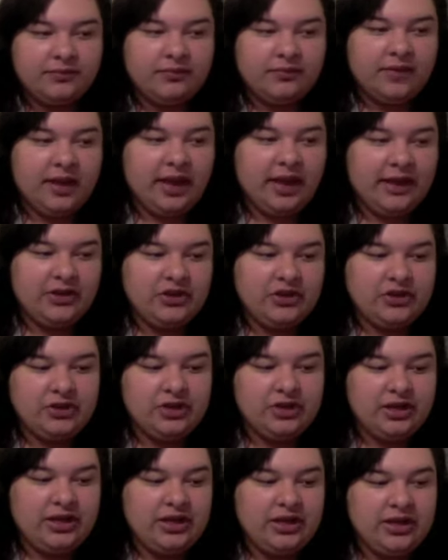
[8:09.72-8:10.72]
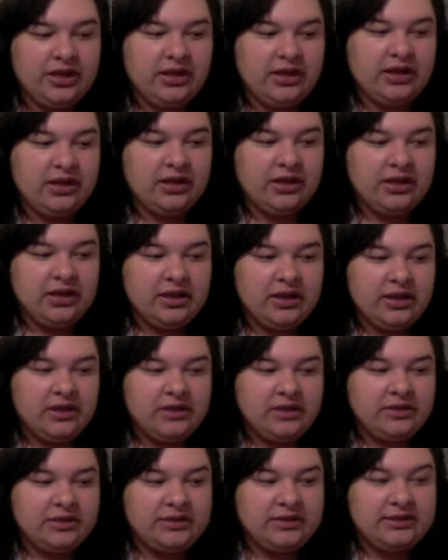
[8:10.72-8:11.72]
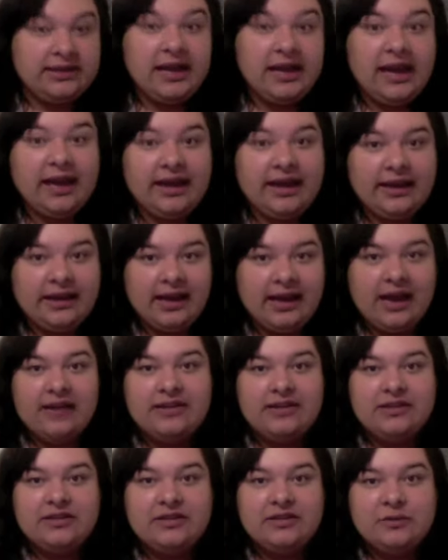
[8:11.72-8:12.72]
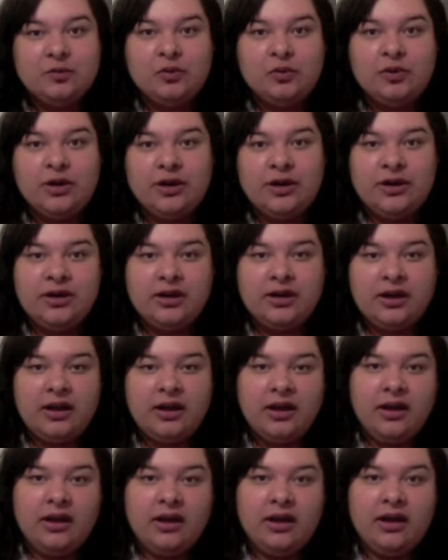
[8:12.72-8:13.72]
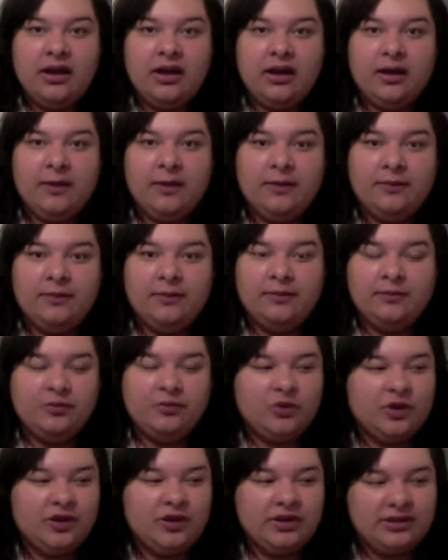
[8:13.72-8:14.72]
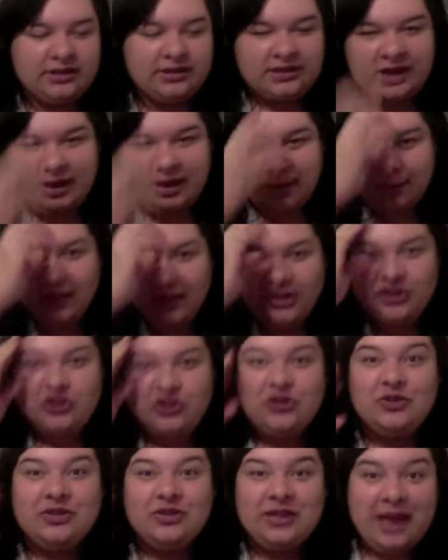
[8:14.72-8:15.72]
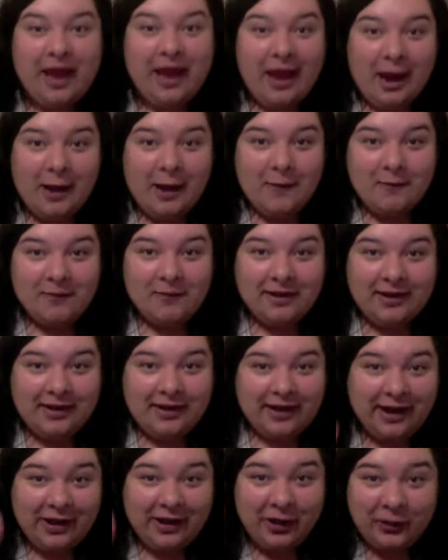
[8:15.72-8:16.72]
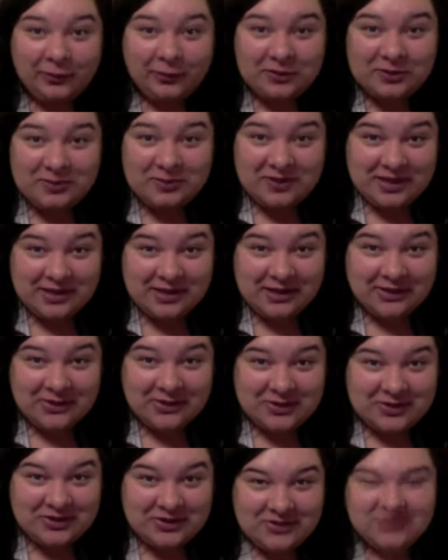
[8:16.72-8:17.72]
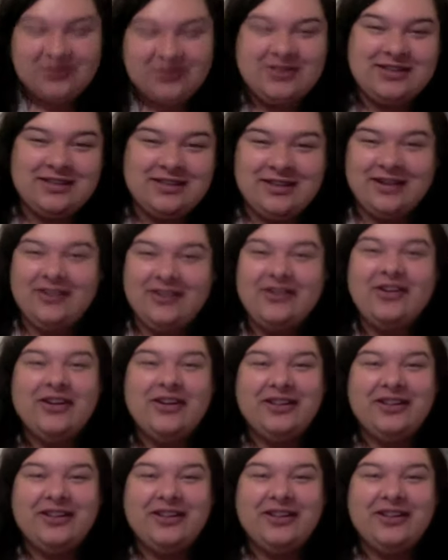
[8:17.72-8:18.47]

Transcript: actually say, yeah, this is important. Um, well, it's not my shoes yet, but I hope to be in those shoes, you know.